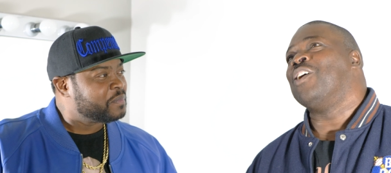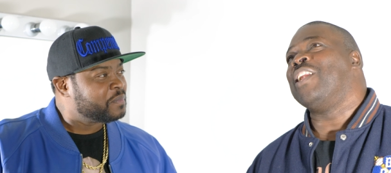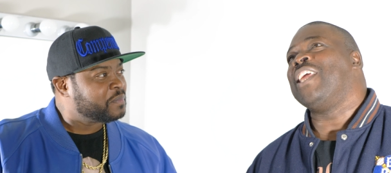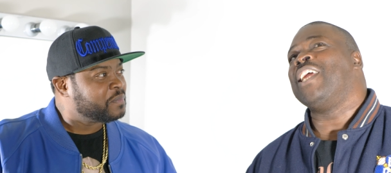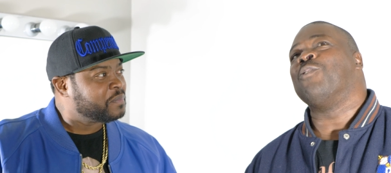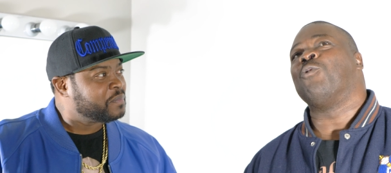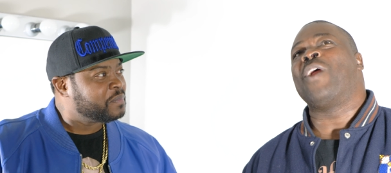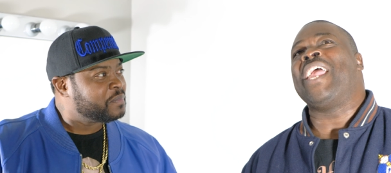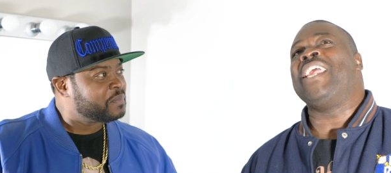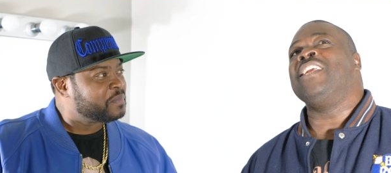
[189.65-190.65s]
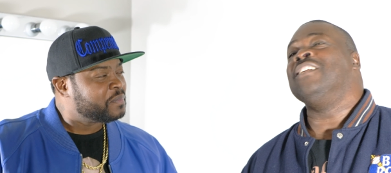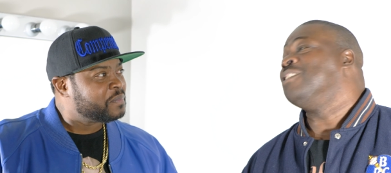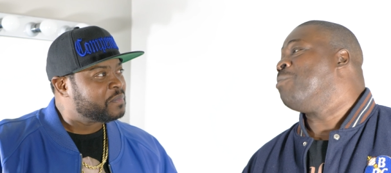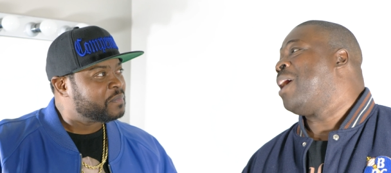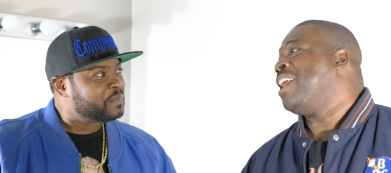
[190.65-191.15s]
Speaker 1: started hearing
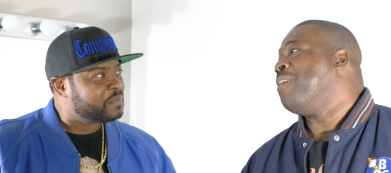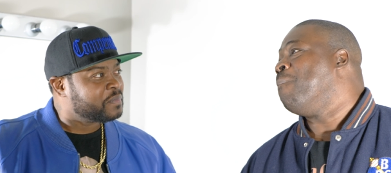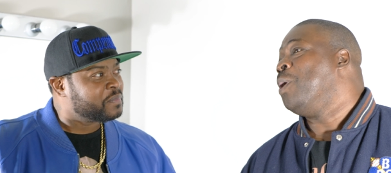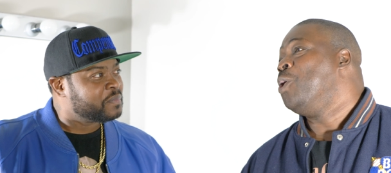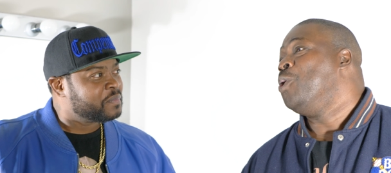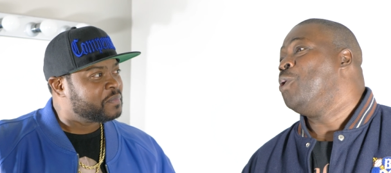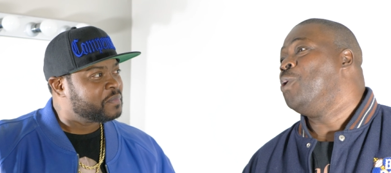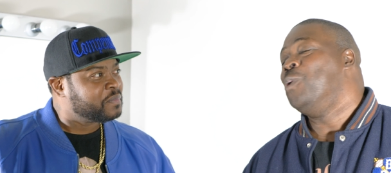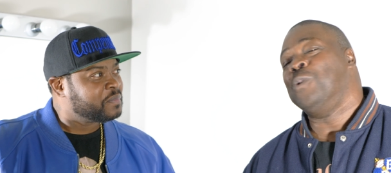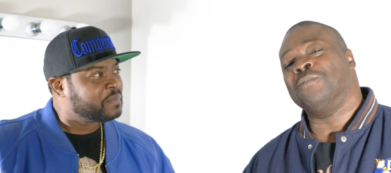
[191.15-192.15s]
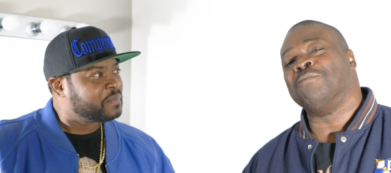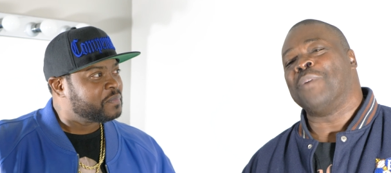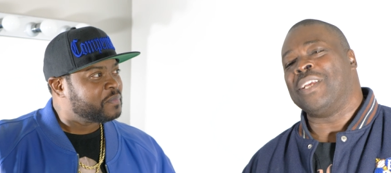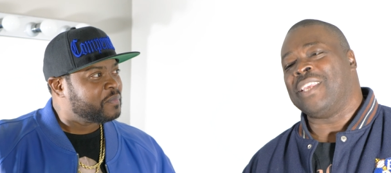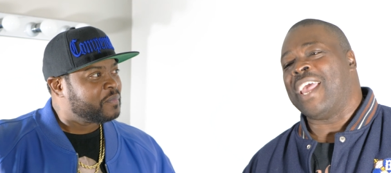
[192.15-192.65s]
rains, man. mm
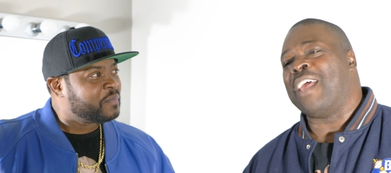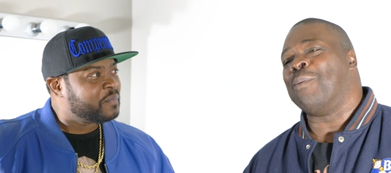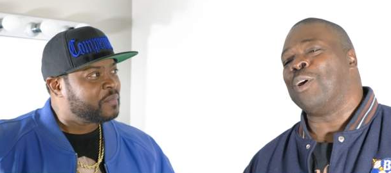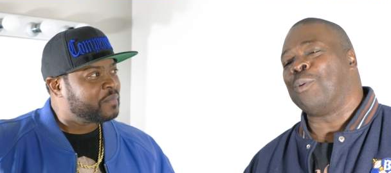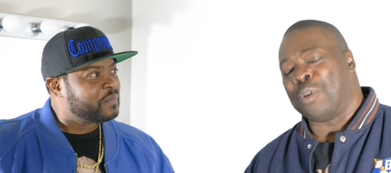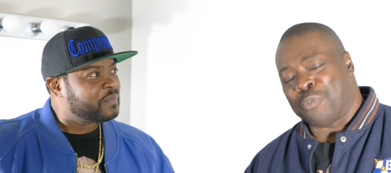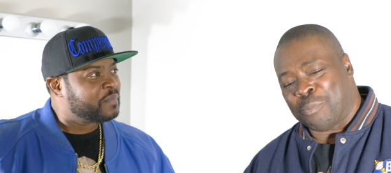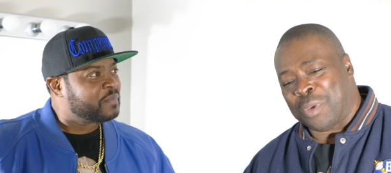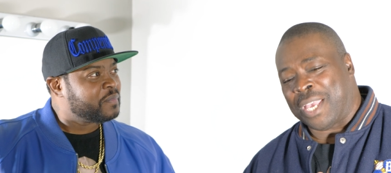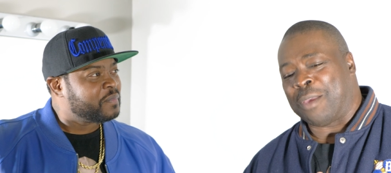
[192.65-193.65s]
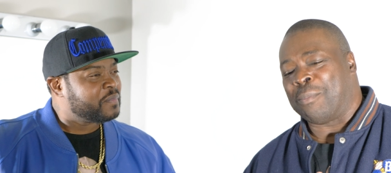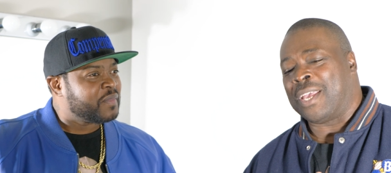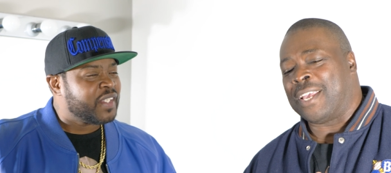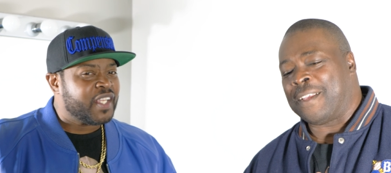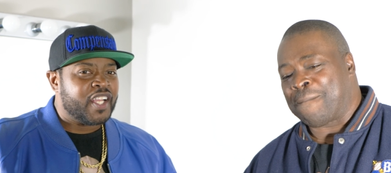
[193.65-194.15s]
But yeah, man, open up for Biggie,
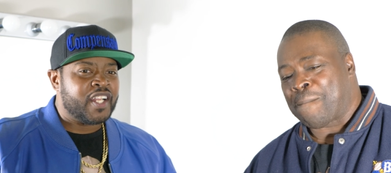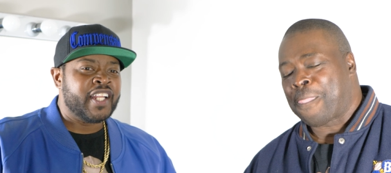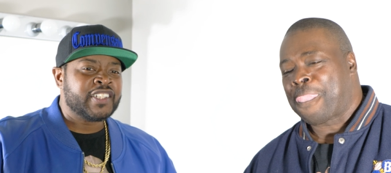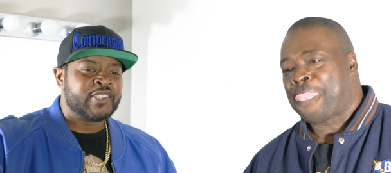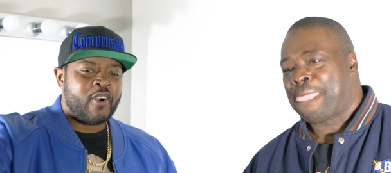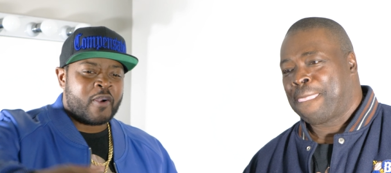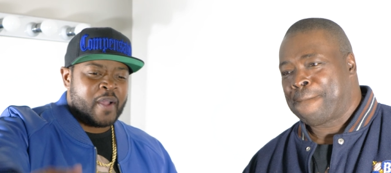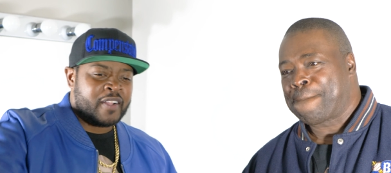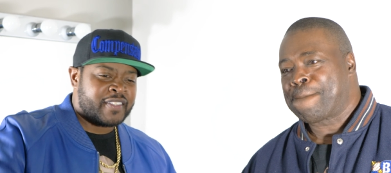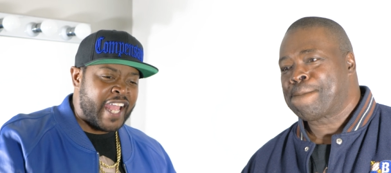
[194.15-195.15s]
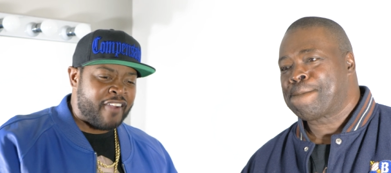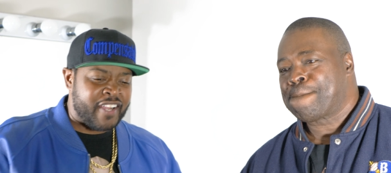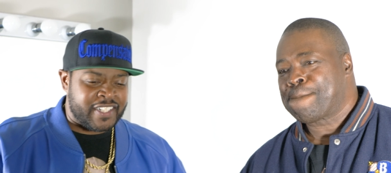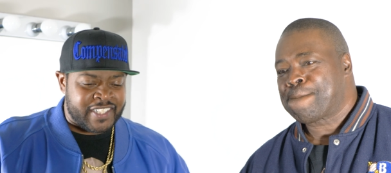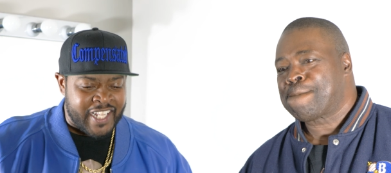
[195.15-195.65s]
man.
Speaker 2: Let's talk about that
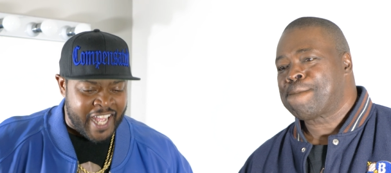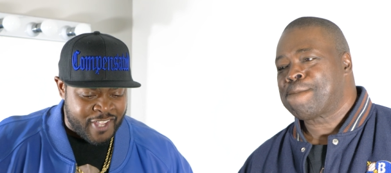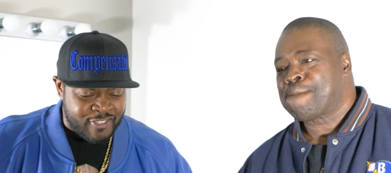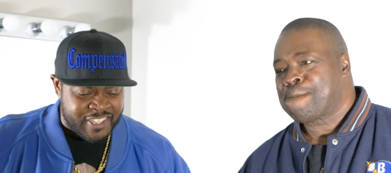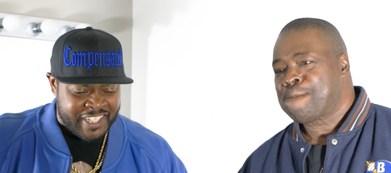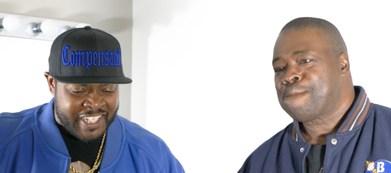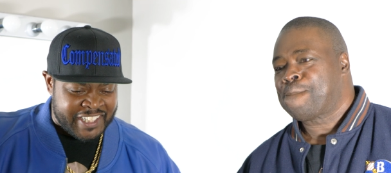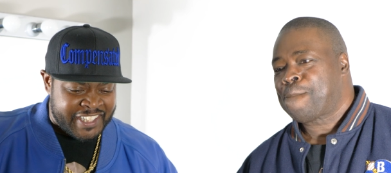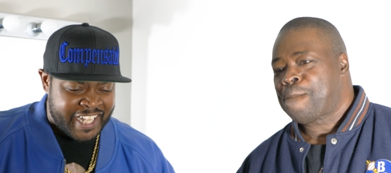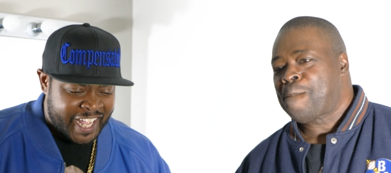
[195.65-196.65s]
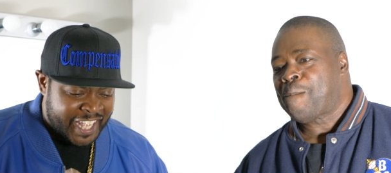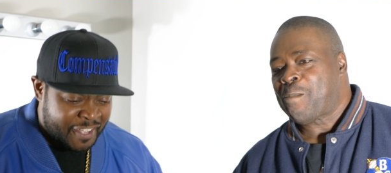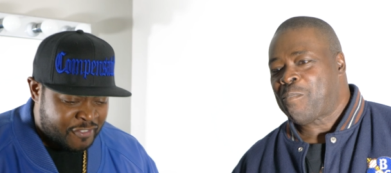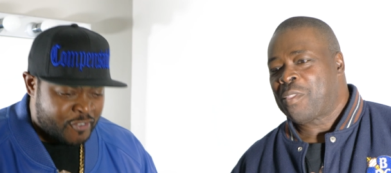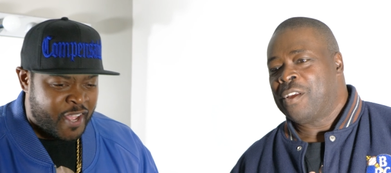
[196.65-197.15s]
right there, how you just ended that.
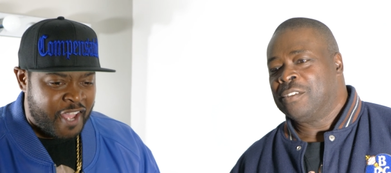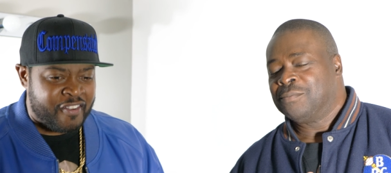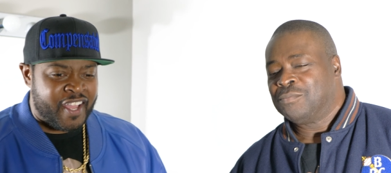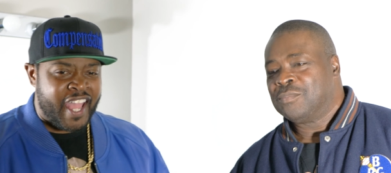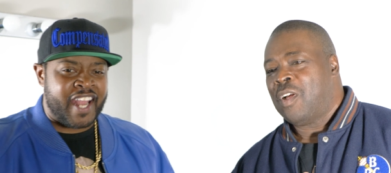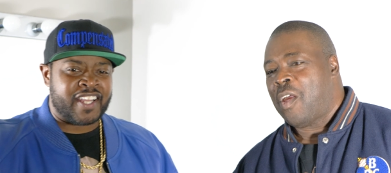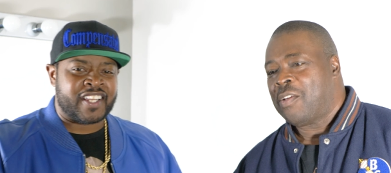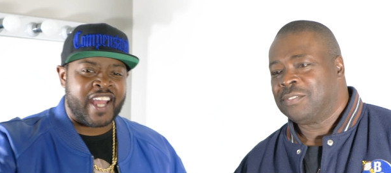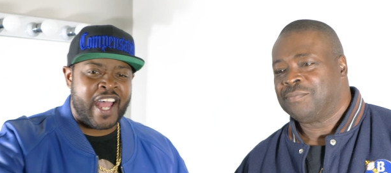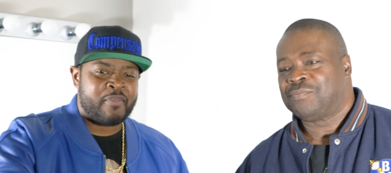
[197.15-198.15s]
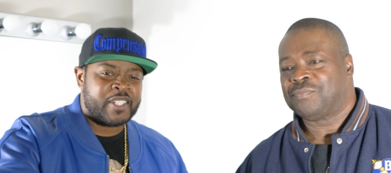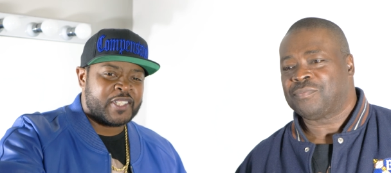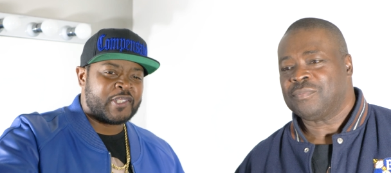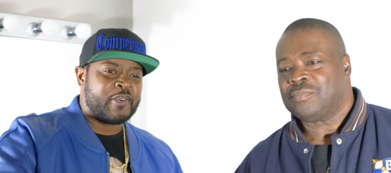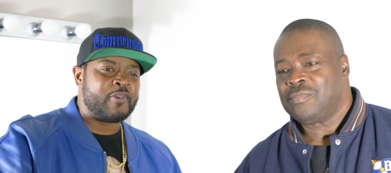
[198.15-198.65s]
If you ever had a comedy
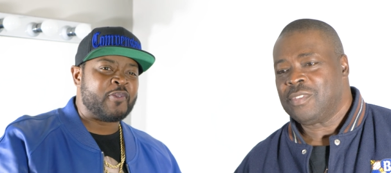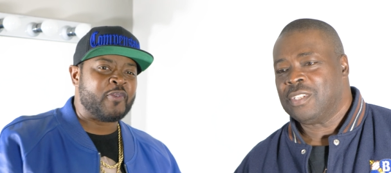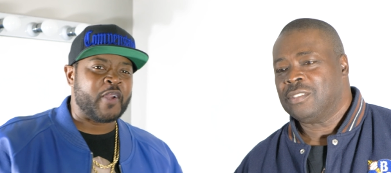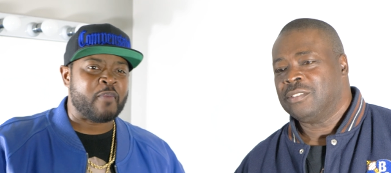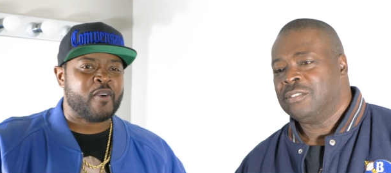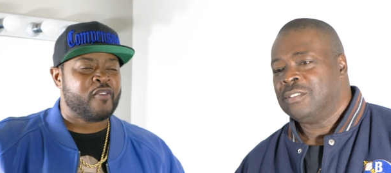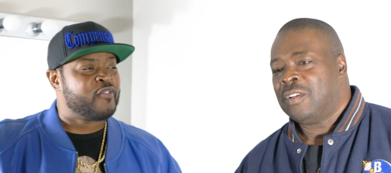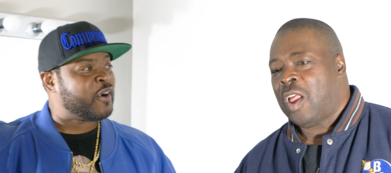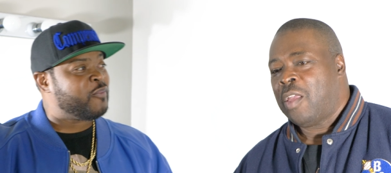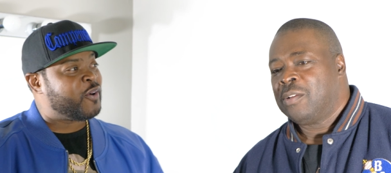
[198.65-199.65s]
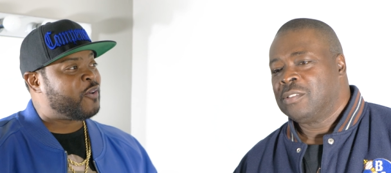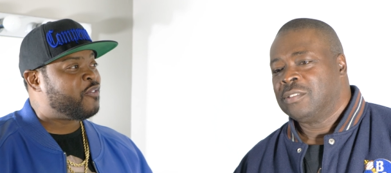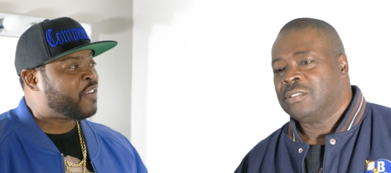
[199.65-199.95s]
show where a motherfucker won't go